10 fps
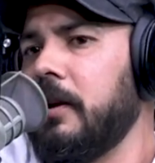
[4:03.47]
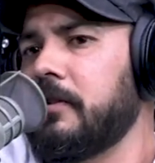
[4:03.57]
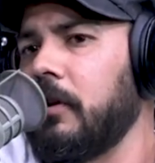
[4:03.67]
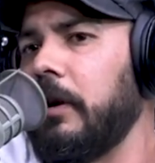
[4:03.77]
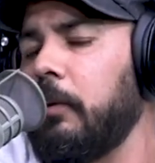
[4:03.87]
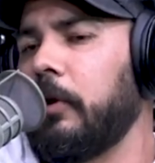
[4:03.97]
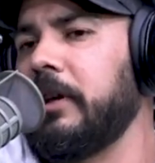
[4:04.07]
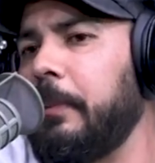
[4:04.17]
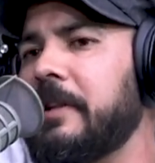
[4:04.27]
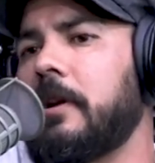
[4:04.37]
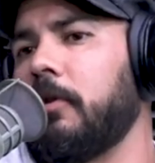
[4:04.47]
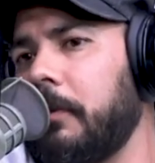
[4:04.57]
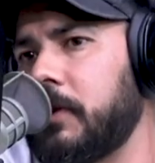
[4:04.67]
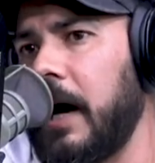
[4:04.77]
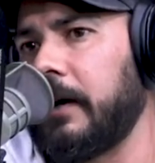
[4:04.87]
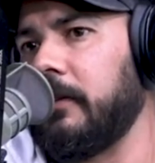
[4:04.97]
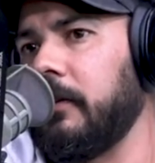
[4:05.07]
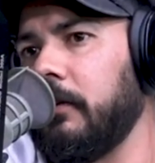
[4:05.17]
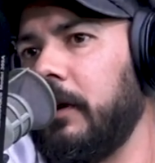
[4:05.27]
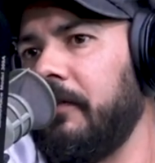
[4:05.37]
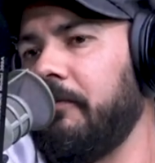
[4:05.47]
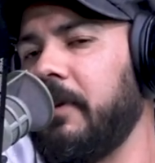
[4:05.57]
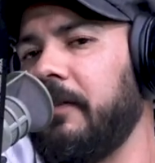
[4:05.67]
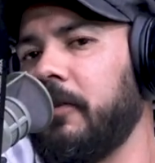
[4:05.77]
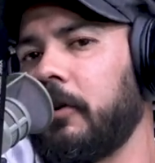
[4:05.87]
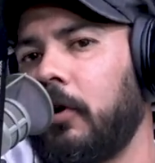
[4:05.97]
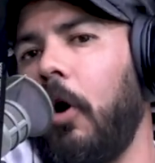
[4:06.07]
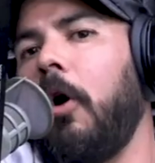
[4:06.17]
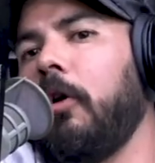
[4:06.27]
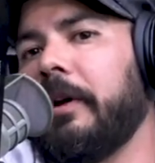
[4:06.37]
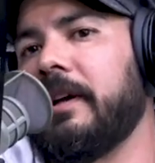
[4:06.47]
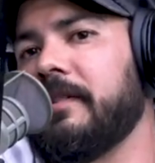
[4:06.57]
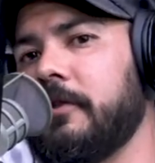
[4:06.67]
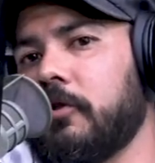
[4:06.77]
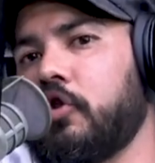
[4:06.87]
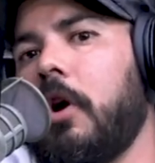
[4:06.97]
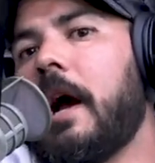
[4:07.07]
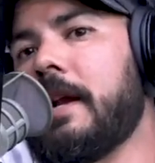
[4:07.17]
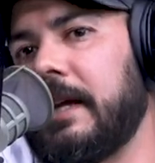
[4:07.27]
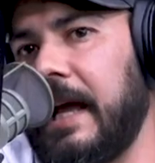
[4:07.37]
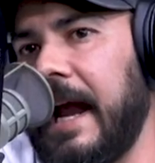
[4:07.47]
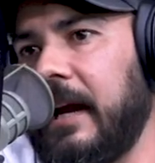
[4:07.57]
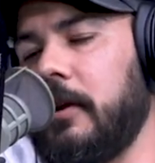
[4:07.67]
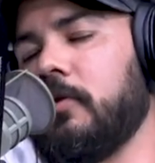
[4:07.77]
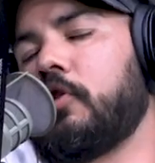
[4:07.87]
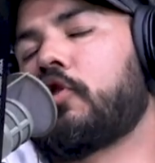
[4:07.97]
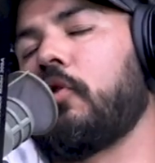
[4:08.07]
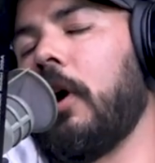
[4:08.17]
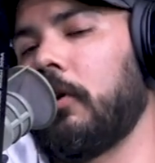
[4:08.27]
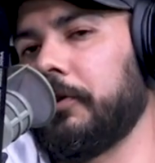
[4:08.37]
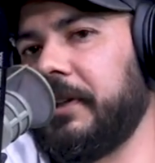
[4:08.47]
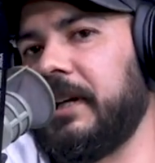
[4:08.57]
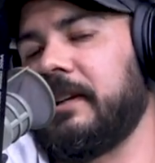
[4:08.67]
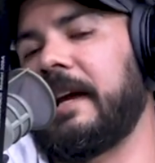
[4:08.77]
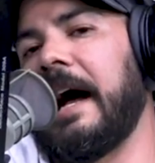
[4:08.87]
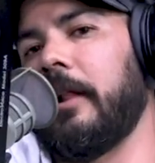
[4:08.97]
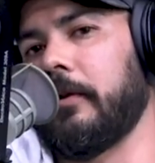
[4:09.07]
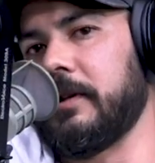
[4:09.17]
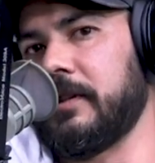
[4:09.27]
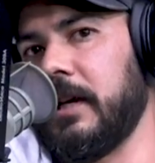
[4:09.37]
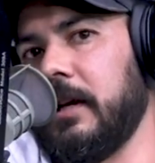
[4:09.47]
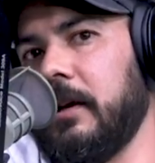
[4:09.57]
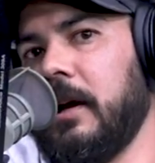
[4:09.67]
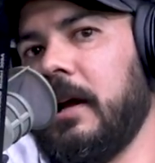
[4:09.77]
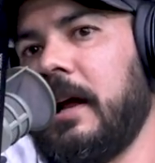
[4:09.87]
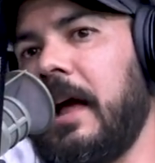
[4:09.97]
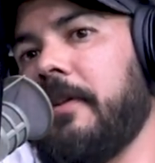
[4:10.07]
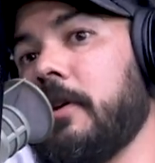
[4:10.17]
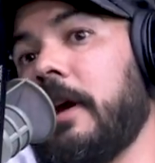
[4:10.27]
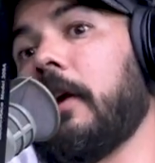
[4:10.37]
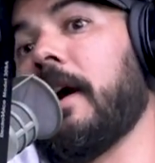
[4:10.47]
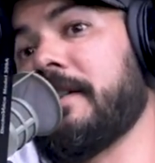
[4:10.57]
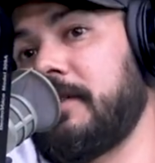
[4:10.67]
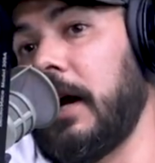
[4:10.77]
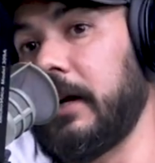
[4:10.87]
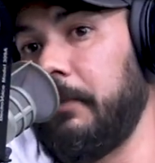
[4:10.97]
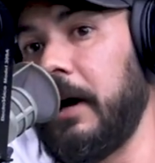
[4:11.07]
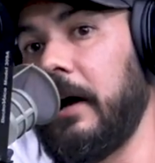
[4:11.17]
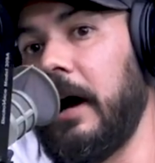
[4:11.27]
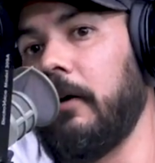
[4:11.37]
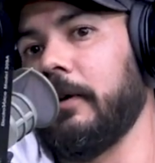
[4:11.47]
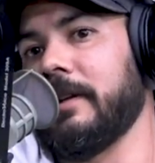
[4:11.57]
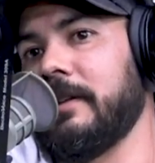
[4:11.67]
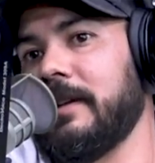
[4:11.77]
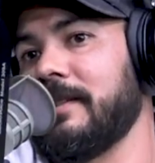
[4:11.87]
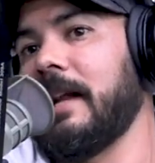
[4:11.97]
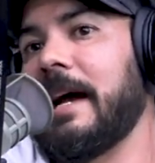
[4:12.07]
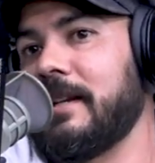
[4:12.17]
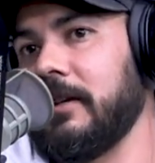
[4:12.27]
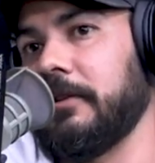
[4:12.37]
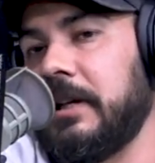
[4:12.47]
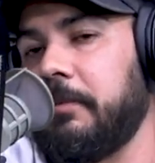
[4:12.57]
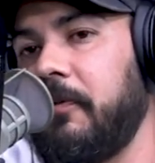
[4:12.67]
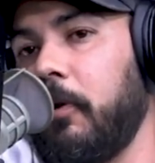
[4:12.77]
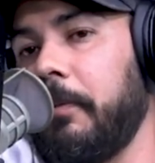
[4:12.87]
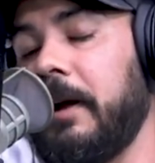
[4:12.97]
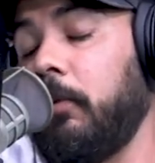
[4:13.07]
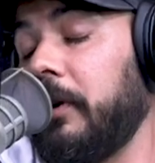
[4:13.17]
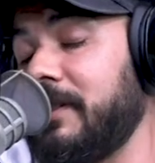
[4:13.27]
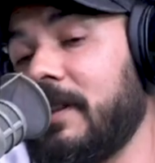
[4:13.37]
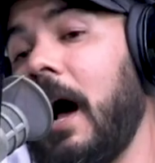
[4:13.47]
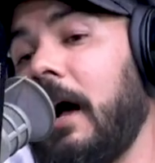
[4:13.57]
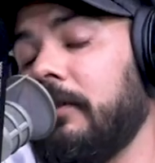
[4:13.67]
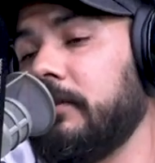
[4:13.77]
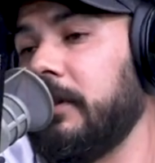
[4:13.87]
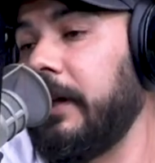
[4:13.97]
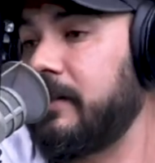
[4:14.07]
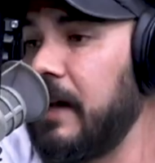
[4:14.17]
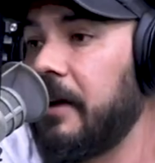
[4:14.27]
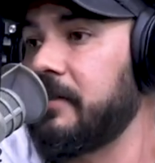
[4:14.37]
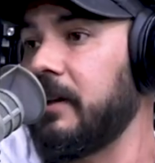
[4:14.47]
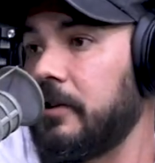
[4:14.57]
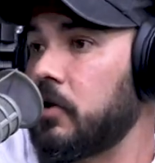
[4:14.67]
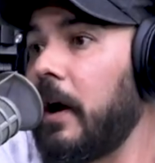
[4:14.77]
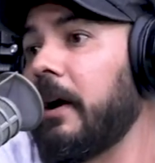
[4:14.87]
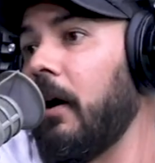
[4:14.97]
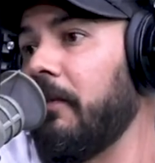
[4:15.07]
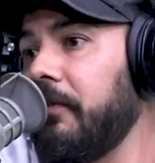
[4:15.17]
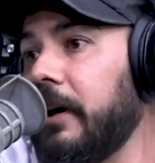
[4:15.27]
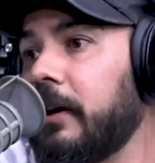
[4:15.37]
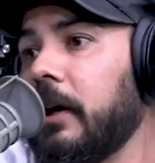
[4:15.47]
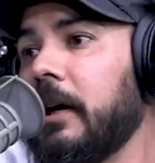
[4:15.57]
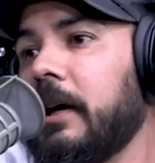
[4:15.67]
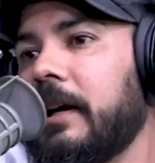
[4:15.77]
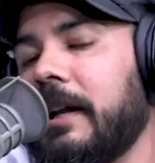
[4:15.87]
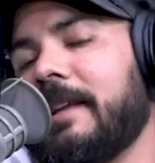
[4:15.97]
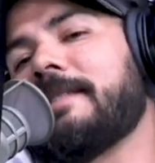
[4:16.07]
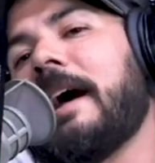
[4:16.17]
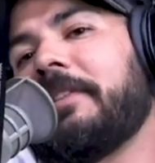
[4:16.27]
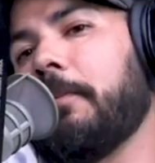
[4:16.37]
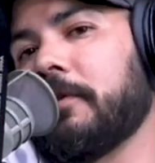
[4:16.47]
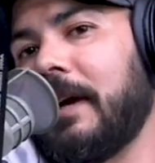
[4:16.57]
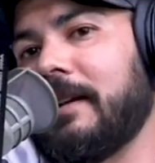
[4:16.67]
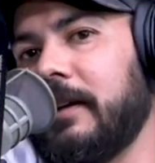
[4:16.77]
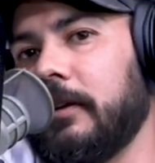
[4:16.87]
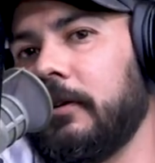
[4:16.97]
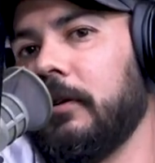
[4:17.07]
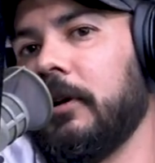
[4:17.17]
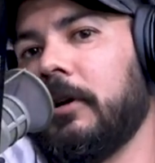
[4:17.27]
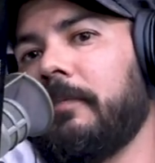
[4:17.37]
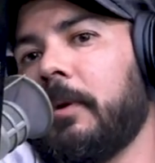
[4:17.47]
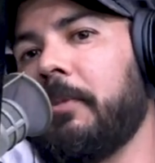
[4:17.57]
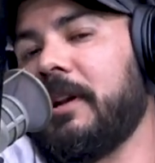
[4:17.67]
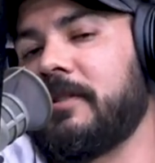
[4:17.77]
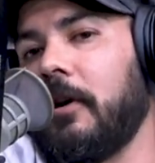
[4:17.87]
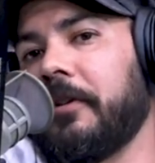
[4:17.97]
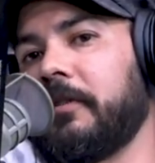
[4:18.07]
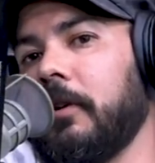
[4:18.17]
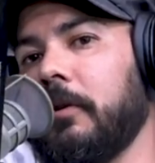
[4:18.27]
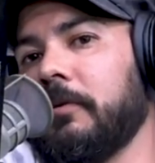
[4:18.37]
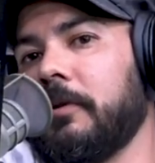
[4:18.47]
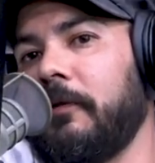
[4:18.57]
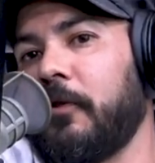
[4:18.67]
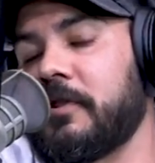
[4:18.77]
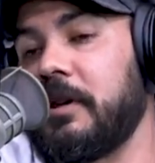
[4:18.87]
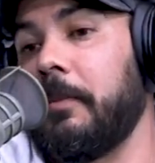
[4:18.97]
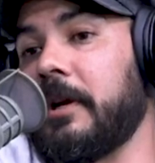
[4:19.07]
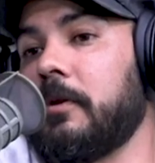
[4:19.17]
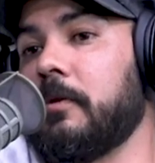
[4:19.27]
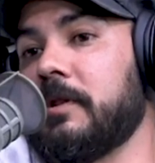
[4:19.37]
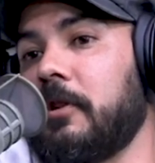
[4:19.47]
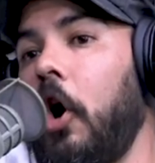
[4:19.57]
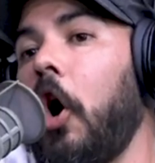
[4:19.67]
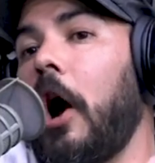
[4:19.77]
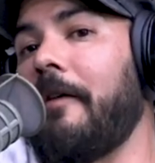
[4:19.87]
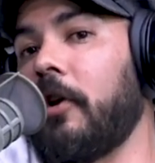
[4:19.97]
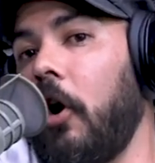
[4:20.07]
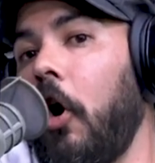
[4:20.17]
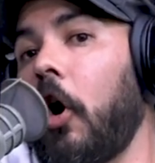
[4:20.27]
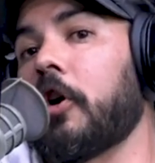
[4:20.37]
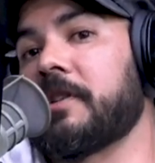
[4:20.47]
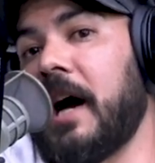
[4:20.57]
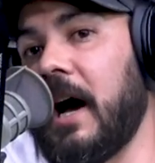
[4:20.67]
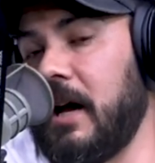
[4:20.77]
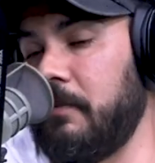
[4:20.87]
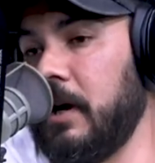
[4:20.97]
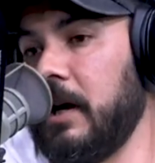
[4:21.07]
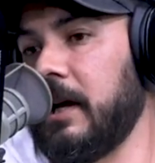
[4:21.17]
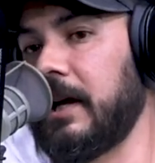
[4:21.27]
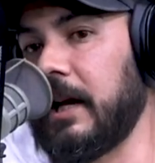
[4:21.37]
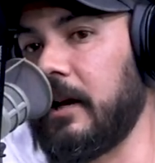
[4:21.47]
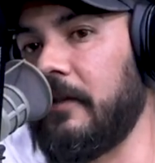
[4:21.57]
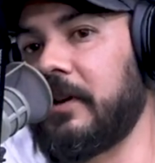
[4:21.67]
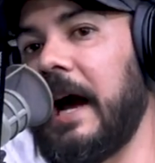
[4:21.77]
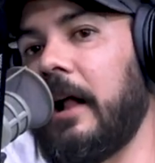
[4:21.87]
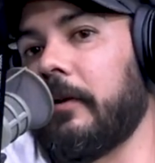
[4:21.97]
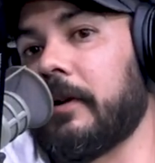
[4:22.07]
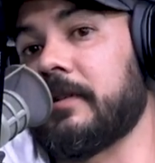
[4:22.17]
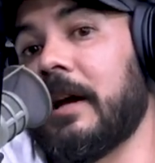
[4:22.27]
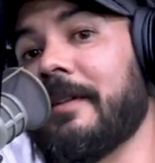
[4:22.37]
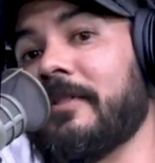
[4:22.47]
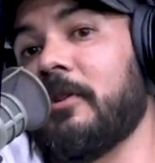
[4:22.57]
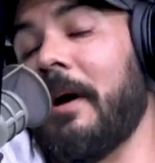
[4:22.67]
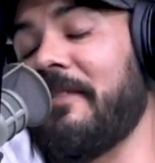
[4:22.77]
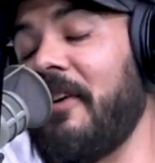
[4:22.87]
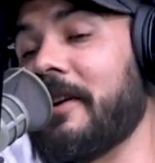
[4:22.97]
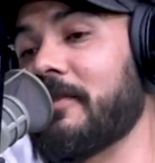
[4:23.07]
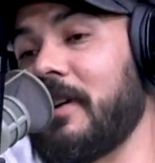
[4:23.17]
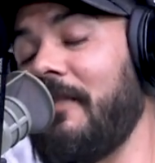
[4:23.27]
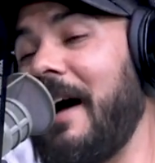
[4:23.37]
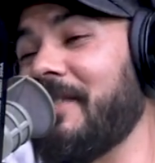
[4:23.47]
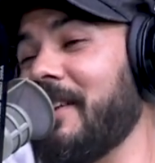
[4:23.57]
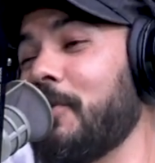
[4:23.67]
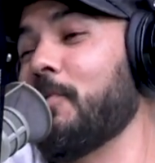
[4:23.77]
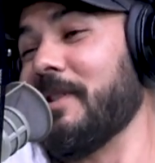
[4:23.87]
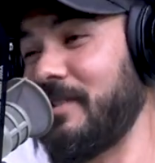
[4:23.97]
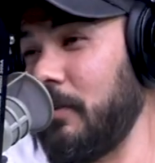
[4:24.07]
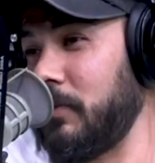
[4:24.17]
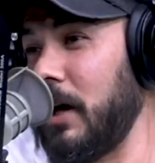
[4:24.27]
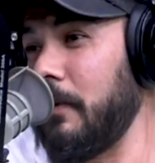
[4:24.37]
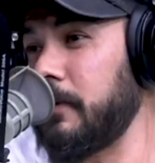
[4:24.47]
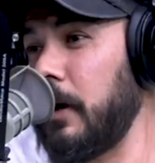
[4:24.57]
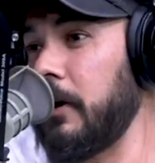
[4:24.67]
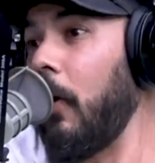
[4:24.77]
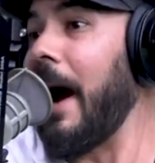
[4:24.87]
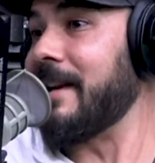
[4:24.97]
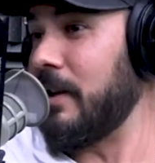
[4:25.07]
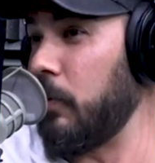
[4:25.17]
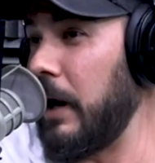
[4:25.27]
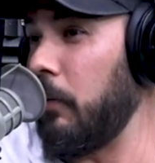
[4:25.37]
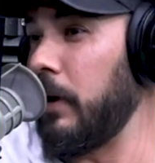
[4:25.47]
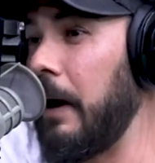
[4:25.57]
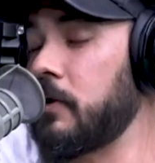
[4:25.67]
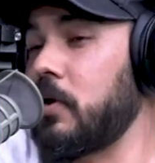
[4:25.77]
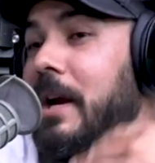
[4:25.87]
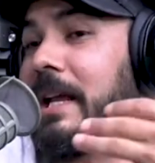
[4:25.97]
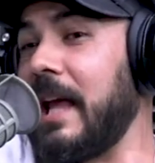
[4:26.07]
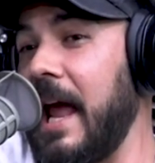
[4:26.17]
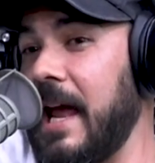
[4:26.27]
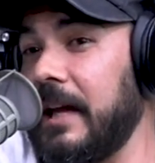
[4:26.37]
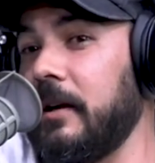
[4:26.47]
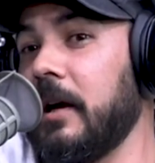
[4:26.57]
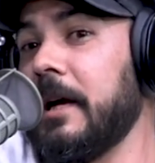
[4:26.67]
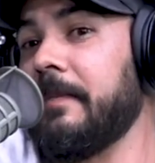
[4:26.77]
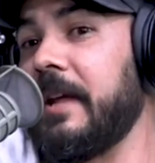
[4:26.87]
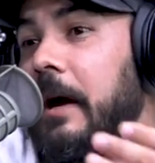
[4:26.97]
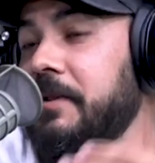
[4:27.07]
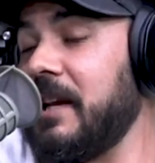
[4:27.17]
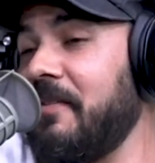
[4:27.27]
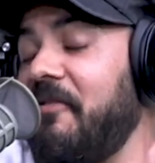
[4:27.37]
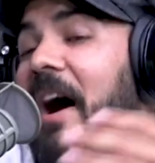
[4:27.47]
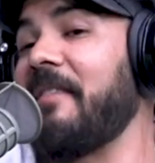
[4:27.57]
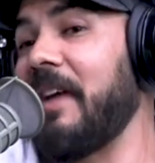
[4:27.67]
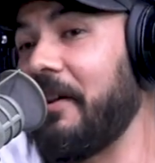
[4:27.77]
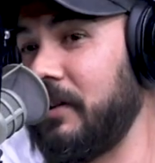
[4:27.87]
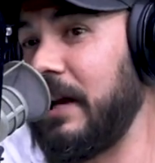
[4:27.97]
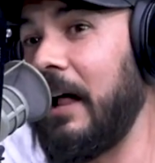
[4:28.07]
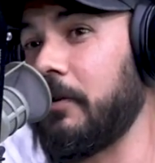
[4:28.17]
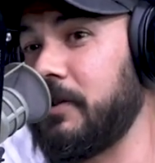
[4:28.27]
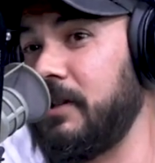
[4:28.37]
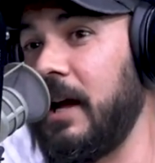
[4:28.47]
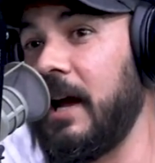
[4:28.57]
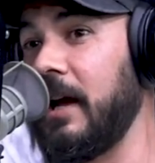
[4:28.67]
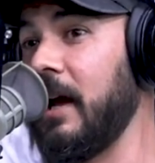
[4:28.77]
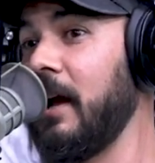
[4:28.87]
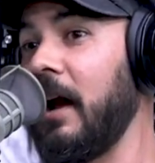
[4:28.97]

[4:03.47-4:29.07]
So it really depends on who I'm talking to. If your goal is you're trying to gain and you struggle to get the calories in, and then you hear us talking about how it isn't ideal to eat before bed. Well, it's not. And like Sal said, it's a trade-off. Like, it is not the most ideal, but it's also, for somebody who is having a hard time getting enough calories, you might find yourself having to do this sometimes. I know I did when I was trying to gain, and I was eating 5,000 calories a day.